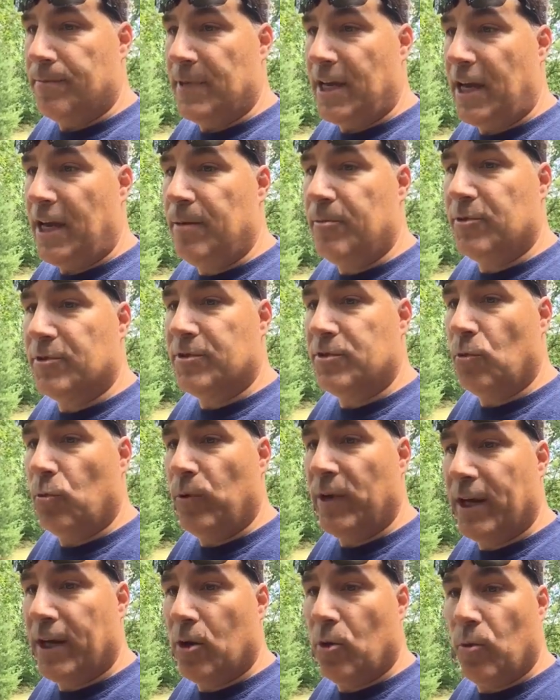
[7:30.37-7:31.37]
able to
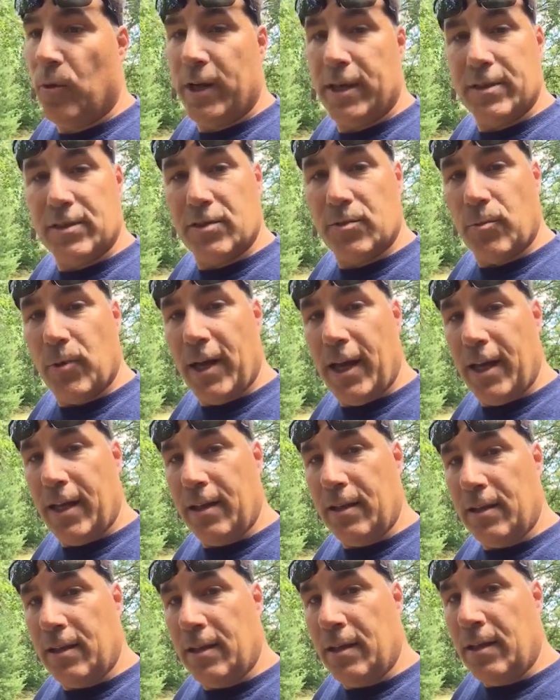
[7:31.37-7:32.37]
wick away sweat
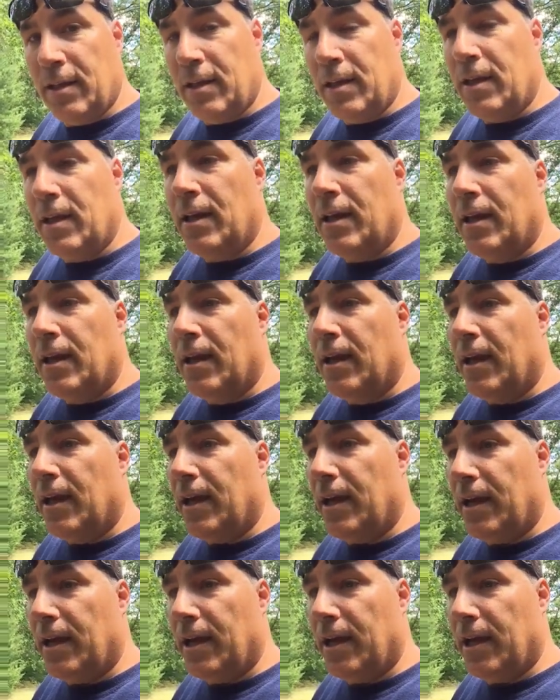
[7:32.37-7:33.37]

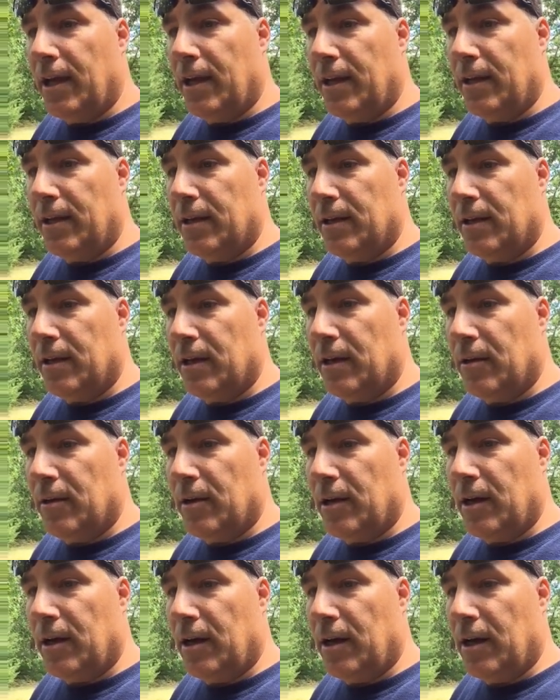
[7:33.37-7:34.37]
and
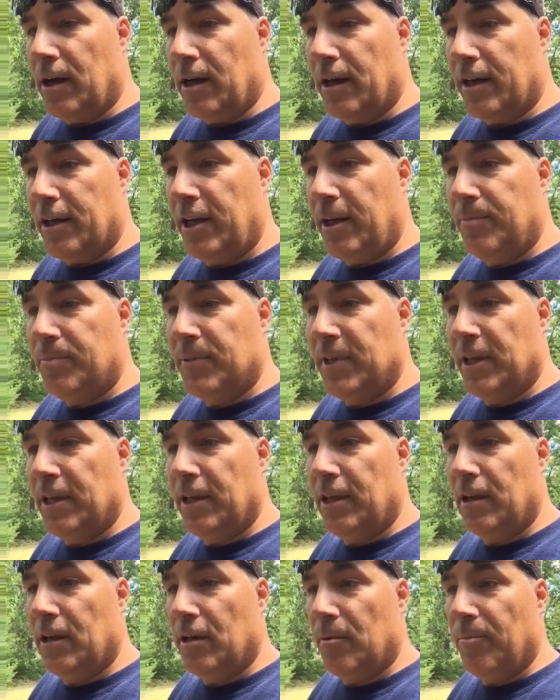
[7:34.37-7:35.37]
keep
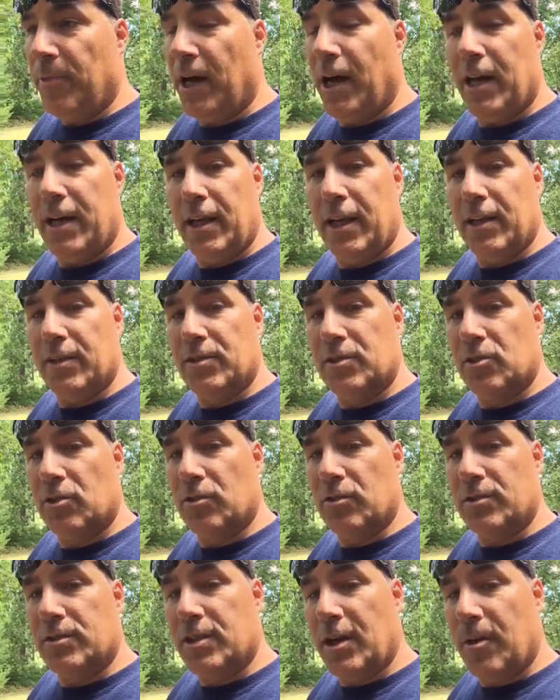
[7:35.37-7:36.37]
the body at a
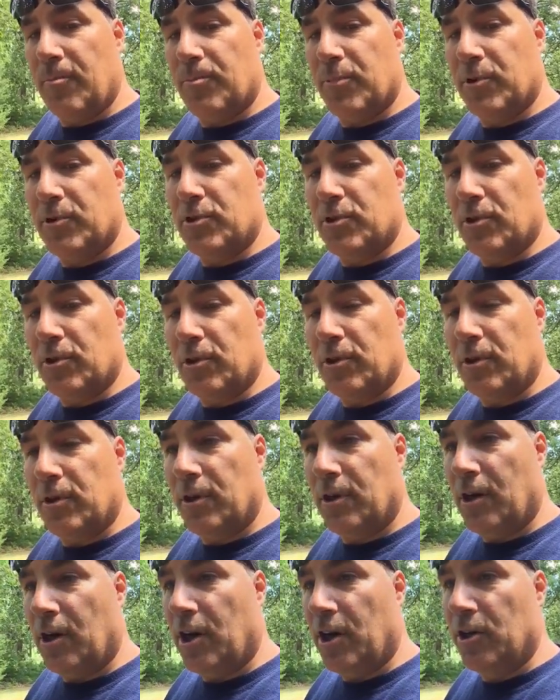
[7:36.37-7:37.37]
certain temperature
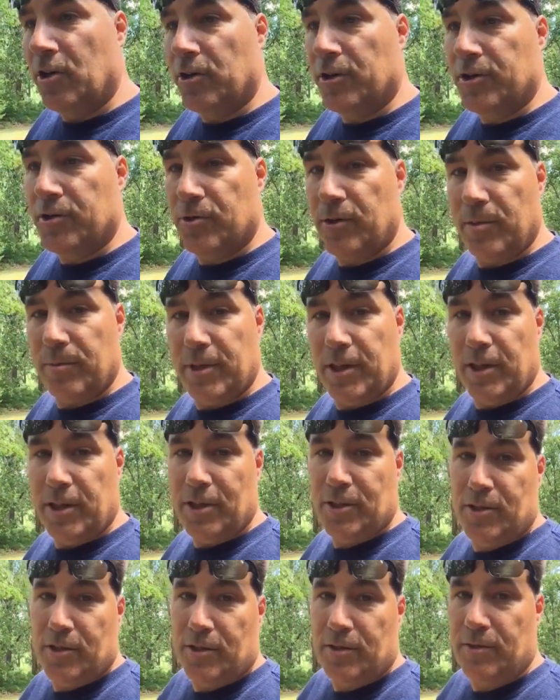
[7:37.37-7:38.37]
under extreme
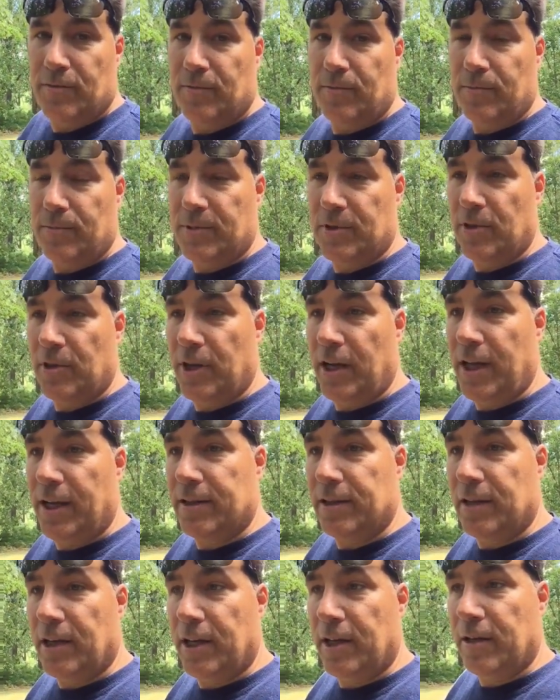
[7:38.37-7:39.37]
conditions during
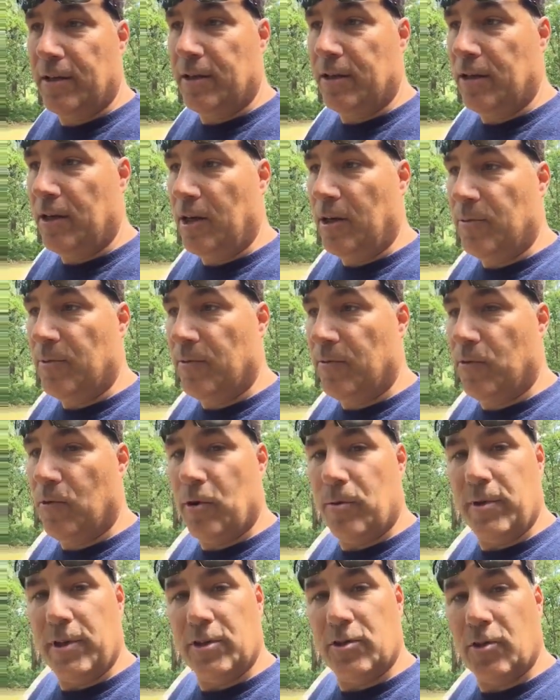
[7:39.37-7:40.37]
athletic
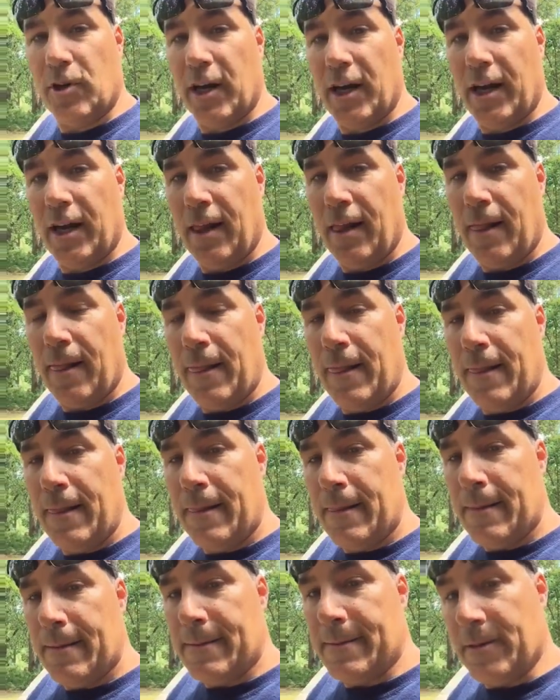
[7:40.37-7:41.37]
performance, right?
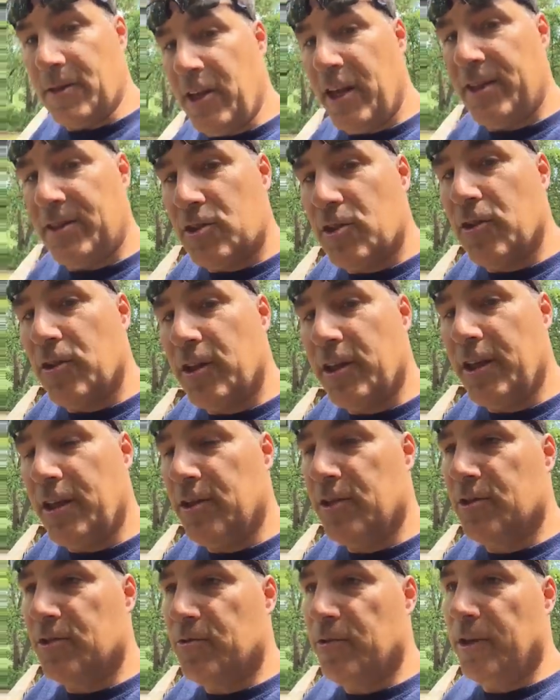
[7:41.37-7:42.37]
So they turned the
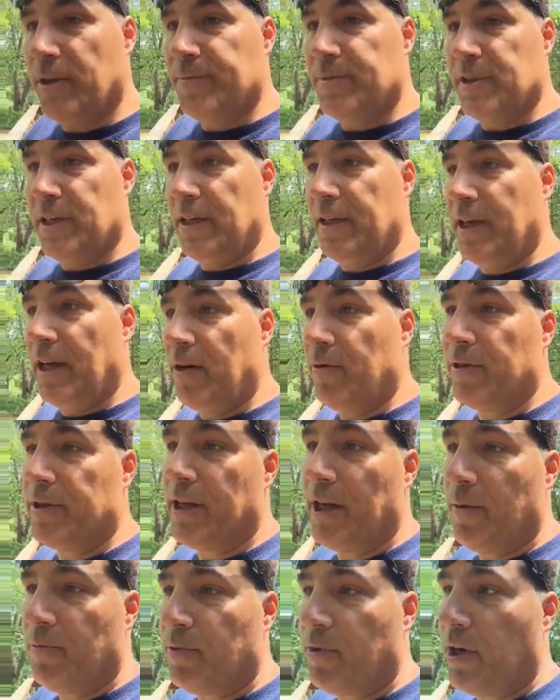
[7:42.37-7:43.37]
industry upside down with
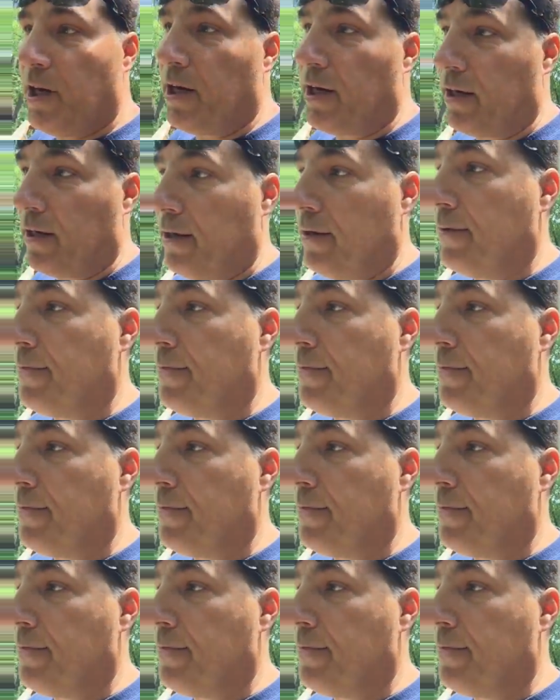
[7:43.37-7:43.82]
that product.